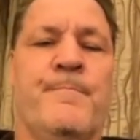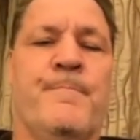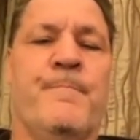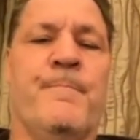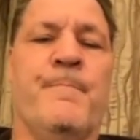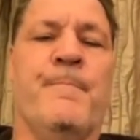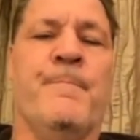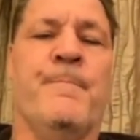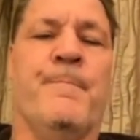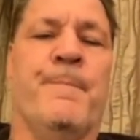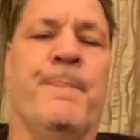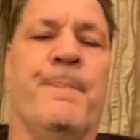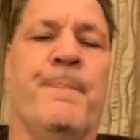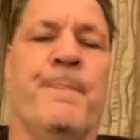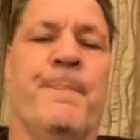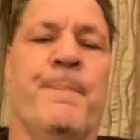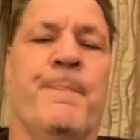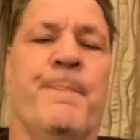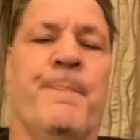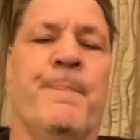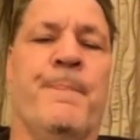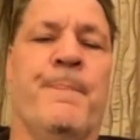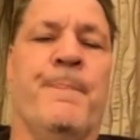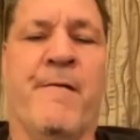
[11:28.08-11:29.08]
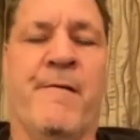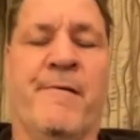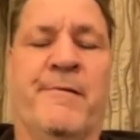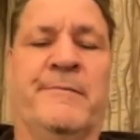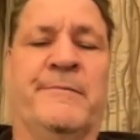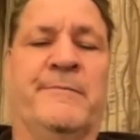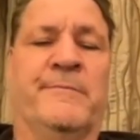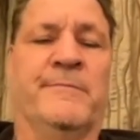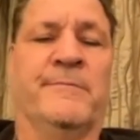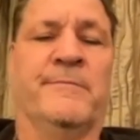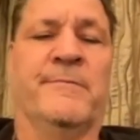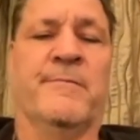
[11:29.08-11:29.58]
I suppose he's, I
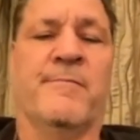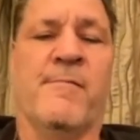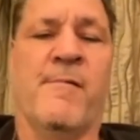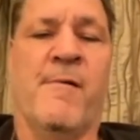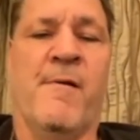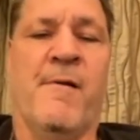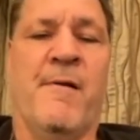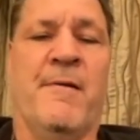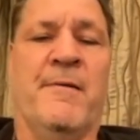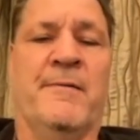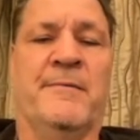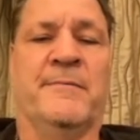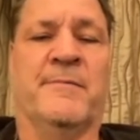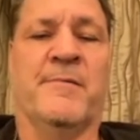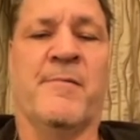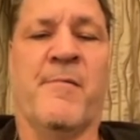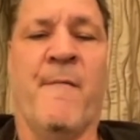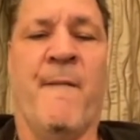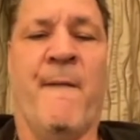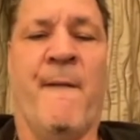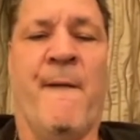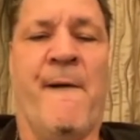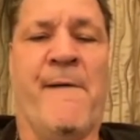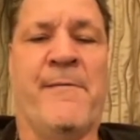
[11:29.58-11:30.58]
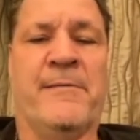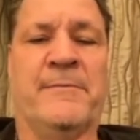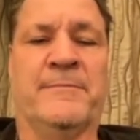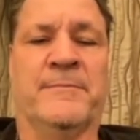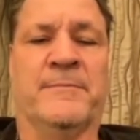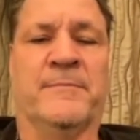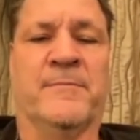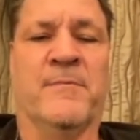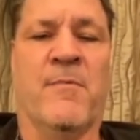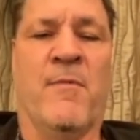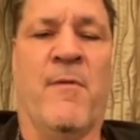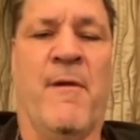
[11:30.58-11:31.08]
say his progression sounds like a silly word because obviously
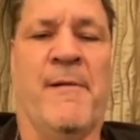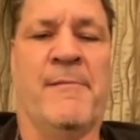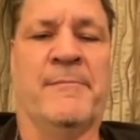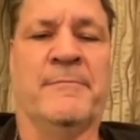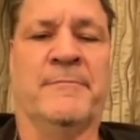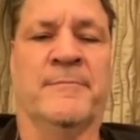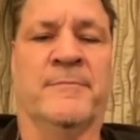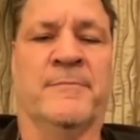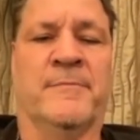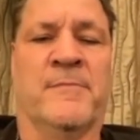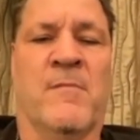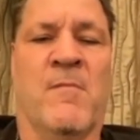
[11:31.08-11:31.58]
he's at a top level,